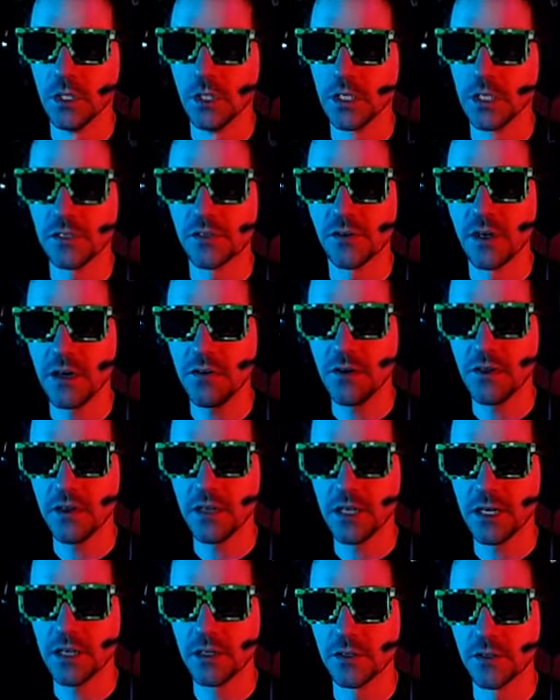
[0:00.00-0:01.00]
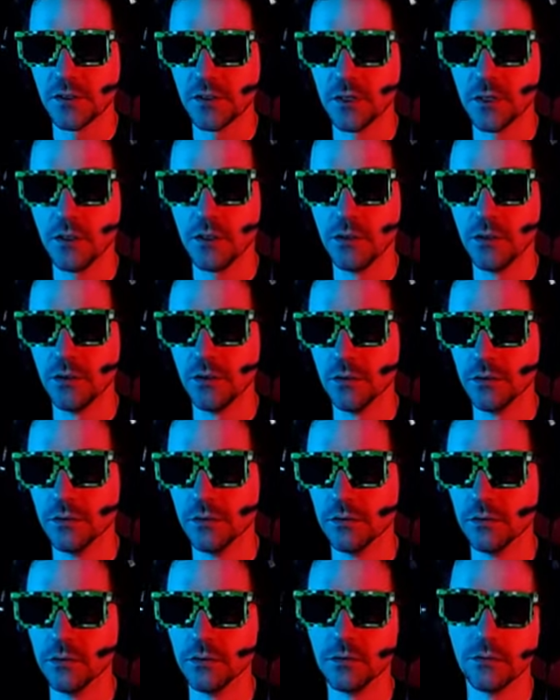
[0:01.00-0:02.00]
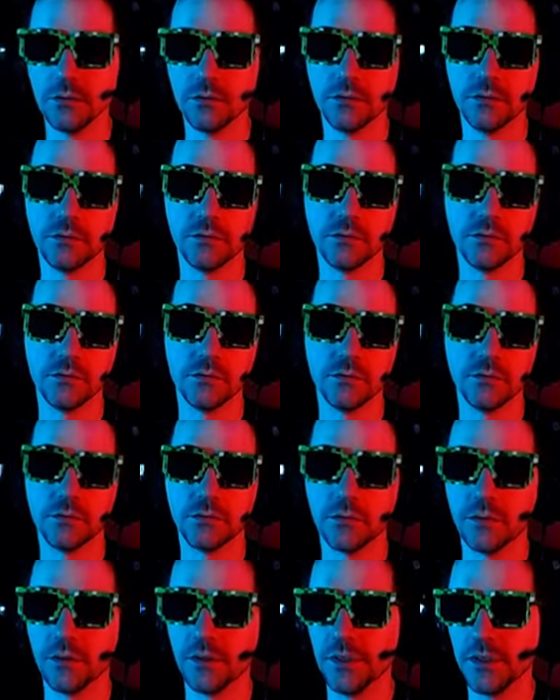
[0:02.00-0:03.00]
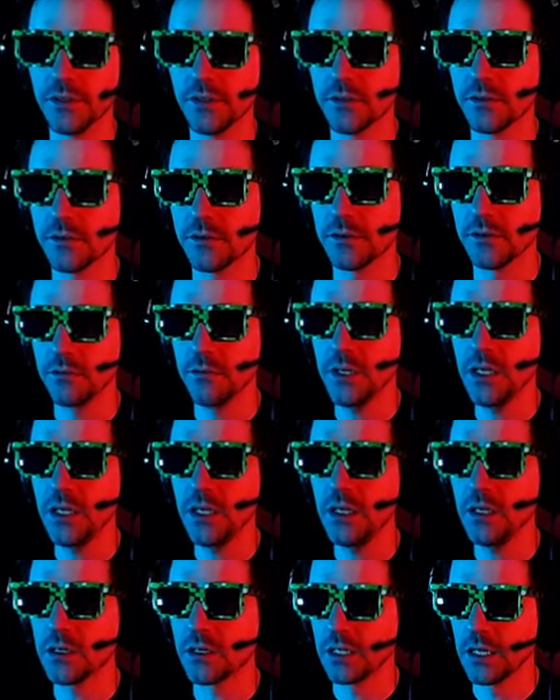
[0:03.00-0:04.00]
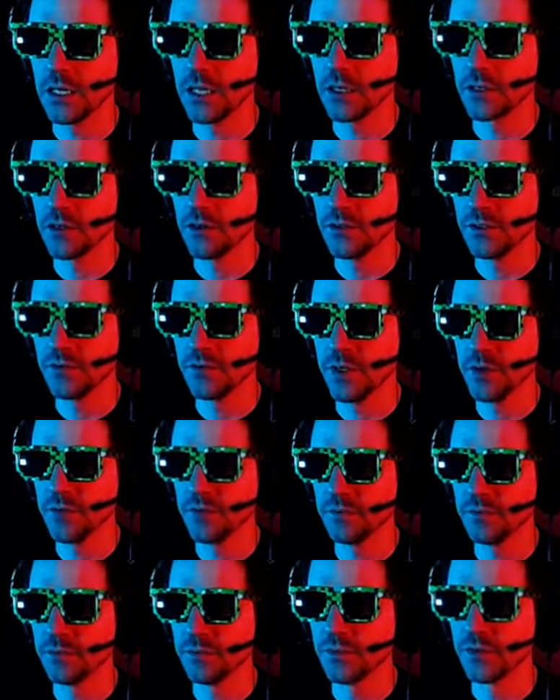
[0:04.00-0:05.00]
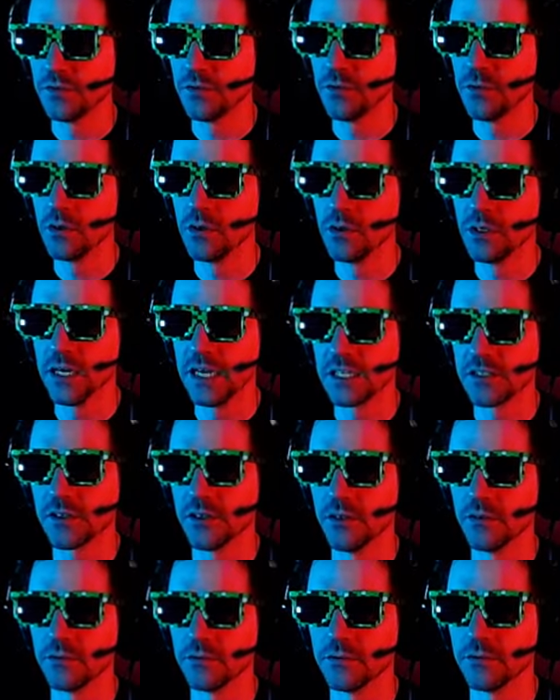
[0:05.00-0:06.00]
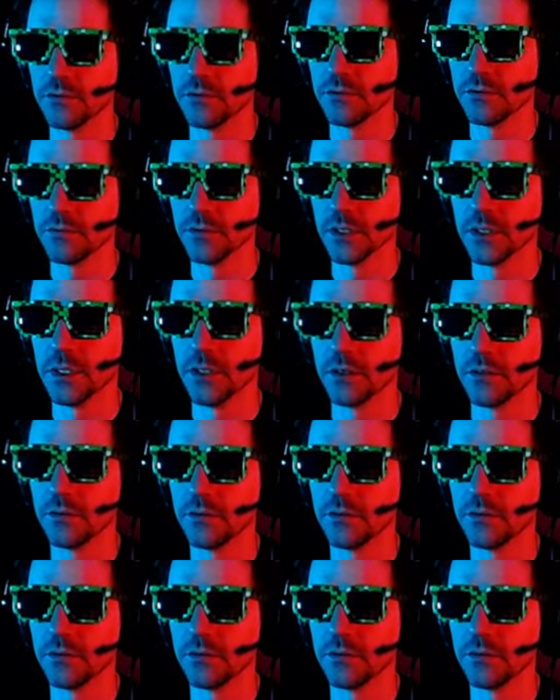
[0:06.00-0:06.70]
so now I think I can just go this way? Could I not go this way before? I actually don't really know.